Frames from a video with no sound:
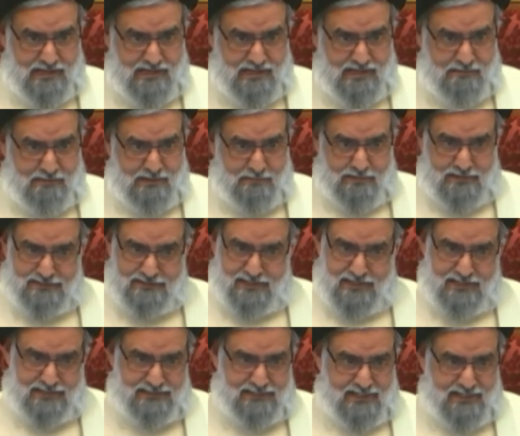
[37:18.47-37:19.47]
Imam
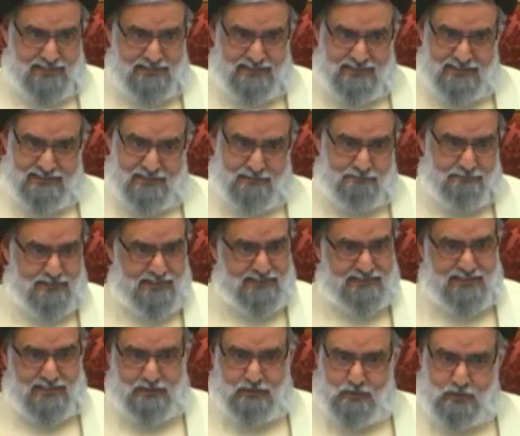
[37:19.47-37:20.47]
Raza salam didn't
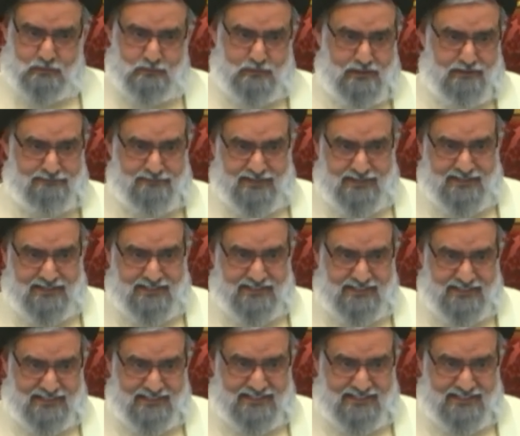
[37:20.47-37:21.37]
complete that khutbah of Ali.